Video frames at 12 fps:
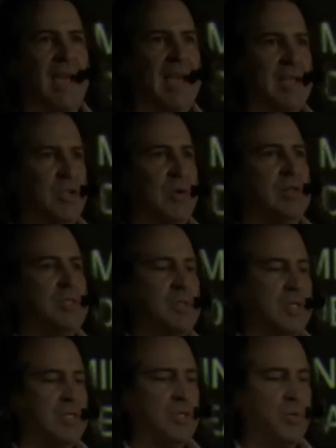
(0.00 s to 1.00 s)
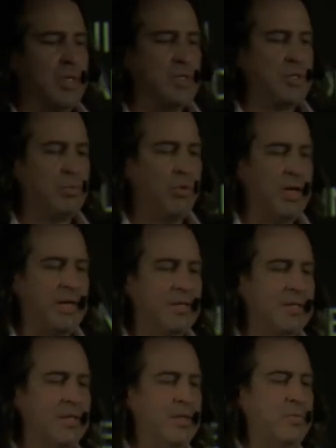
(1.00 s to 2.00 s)
and you also get to rest your
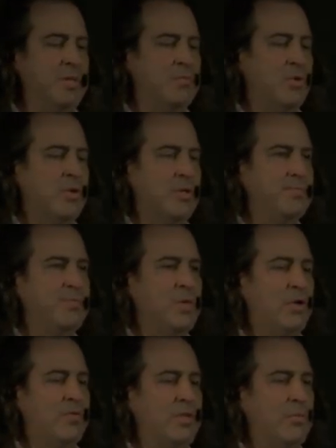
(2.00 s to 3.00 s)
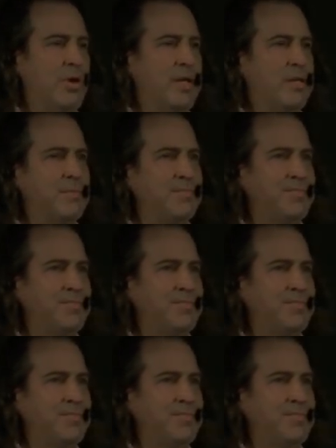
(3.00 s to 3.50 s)
brain a little bit more over the break.